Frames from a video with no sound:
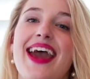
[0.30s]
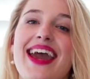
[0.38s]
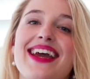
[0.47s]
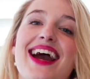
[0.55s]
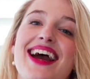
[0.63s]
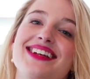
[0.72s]

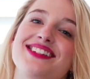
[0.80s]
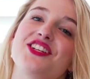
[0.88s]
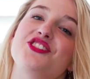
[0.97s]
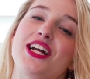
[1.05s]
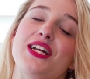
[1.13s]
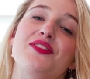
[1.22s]
Hey guys,
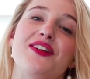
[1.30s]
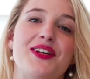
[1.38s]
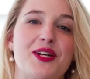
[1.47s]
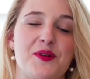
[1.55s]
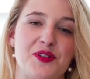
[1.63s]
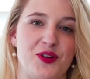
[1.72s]
Genevieve
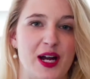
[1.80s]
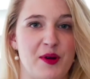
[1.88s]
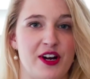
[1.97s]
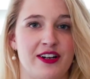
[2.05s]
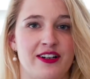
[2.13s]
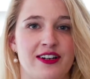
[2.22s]
here with
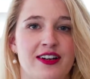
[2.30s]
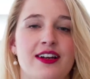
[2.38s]
Trimark.